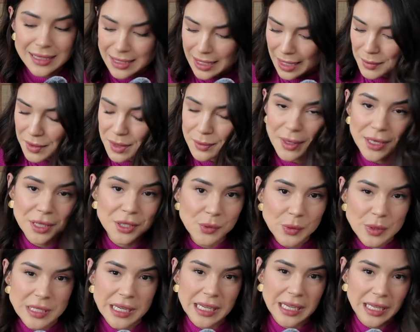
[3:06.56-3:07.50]
time to make sure
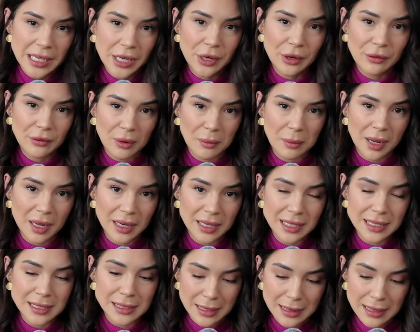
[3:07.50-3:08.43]
we're taking care of our
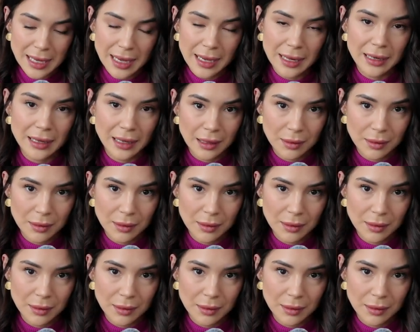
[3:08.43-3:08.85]
bodies and that